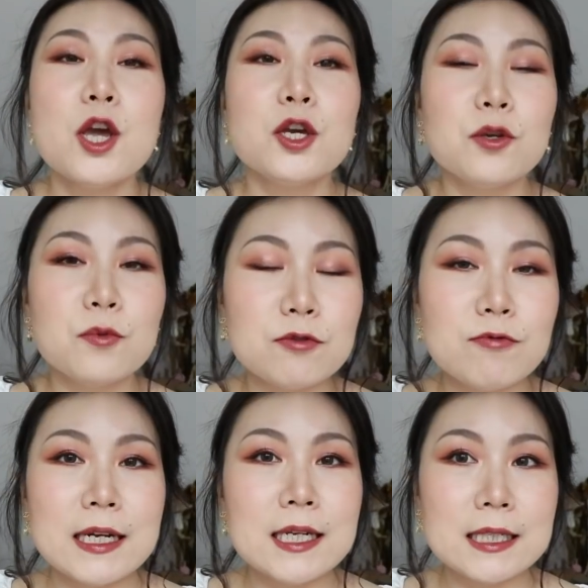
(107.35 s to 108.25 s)
you will
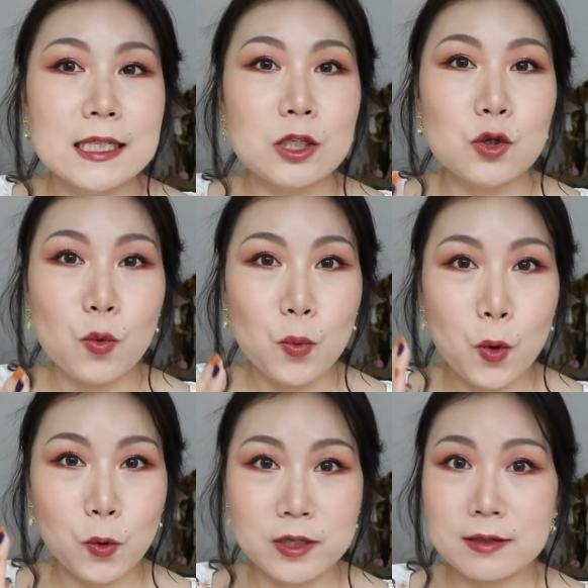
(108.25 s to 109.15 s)
really see your
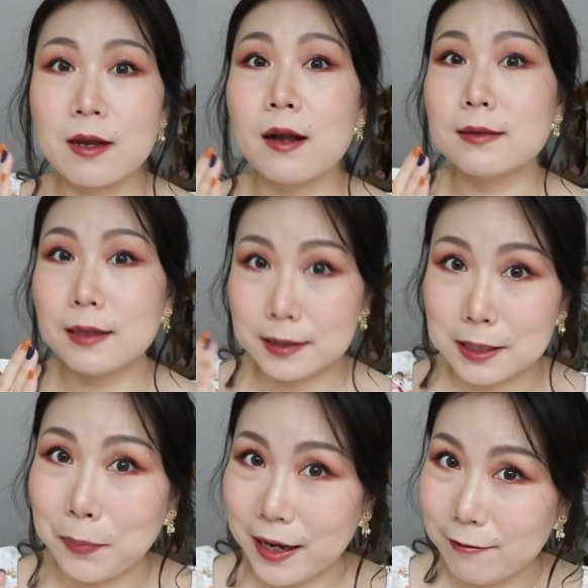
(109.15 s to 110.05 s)
pores start
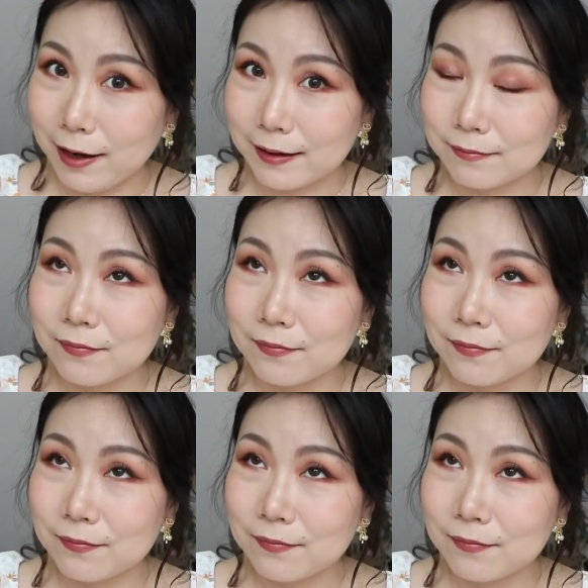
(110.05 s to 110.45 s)
disappearing.